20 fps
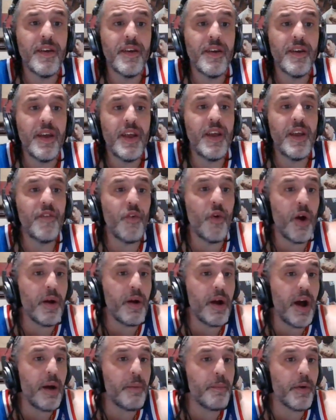He fought
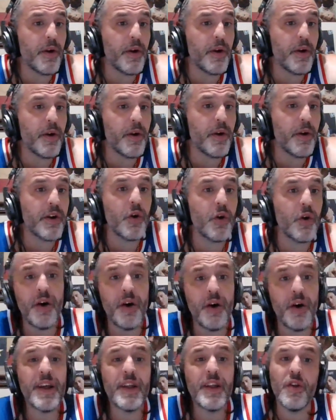uh, Mirco
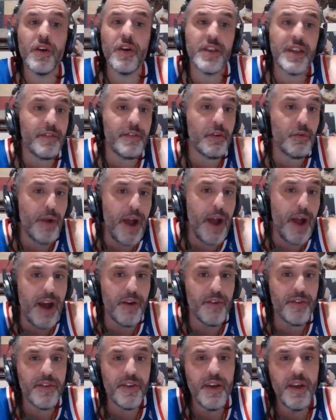Cuello. He lost every
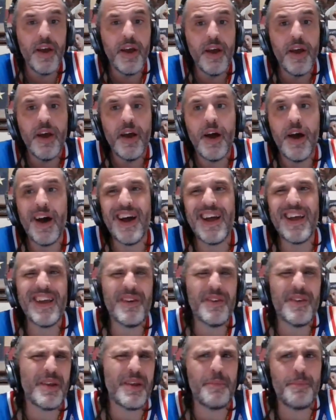round.
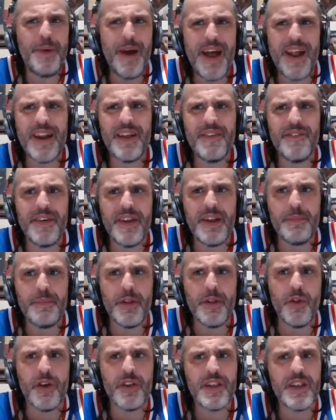Uh, he was competitive in it,
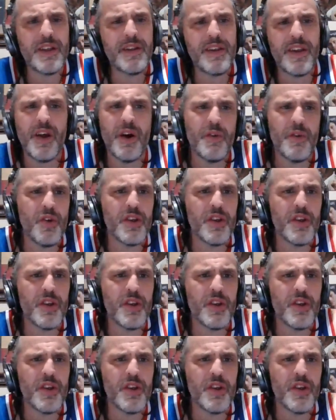but lost, you know,